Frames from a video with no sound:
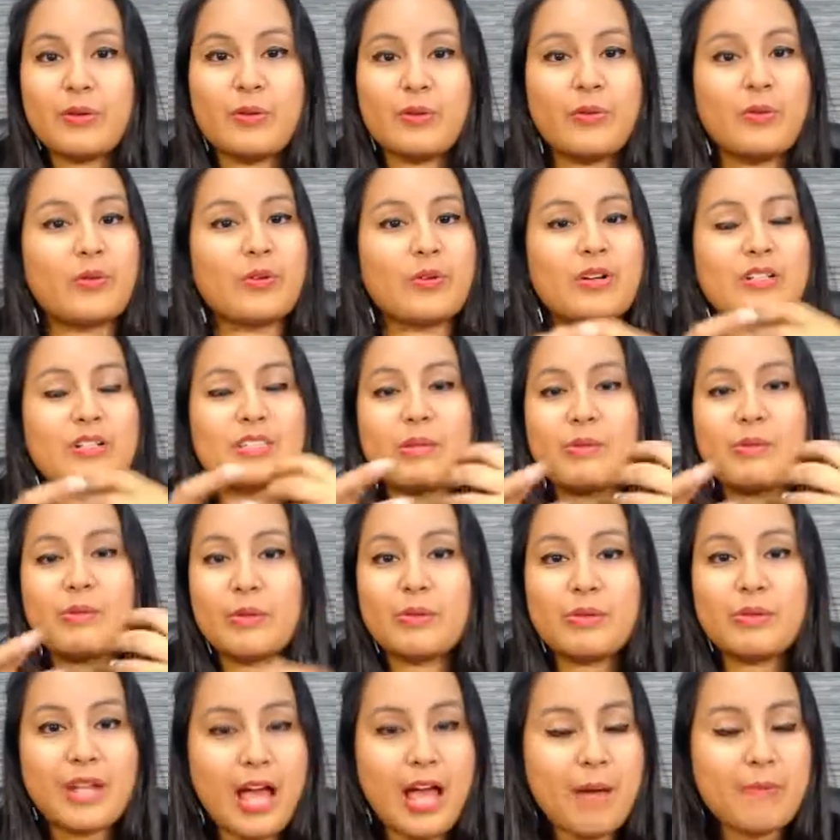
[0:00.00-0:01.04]
or something
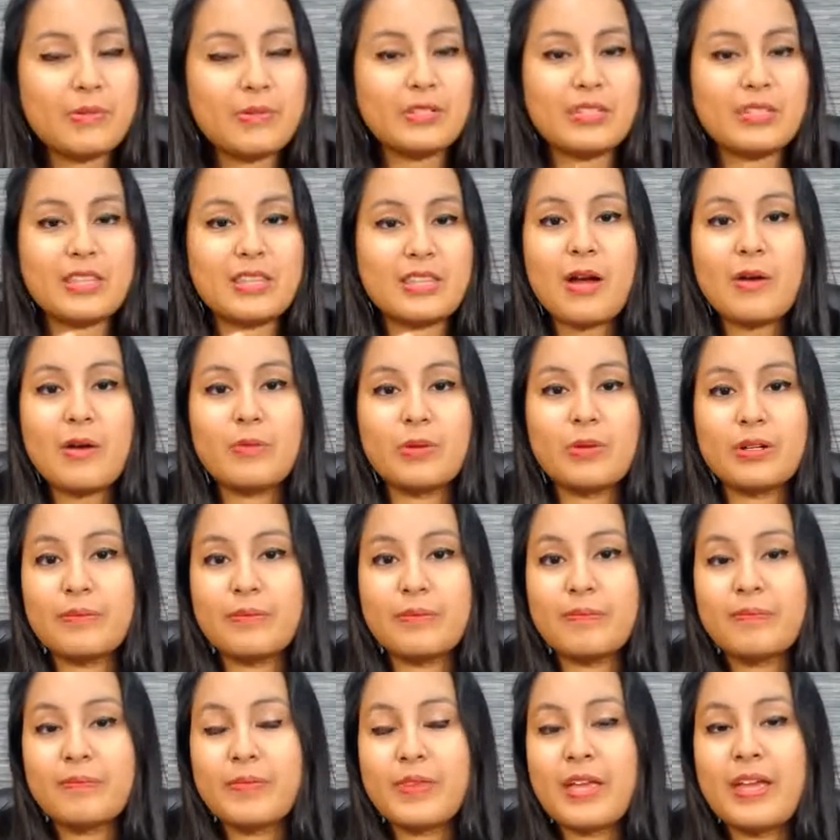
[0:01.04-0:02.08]
would happen to that one.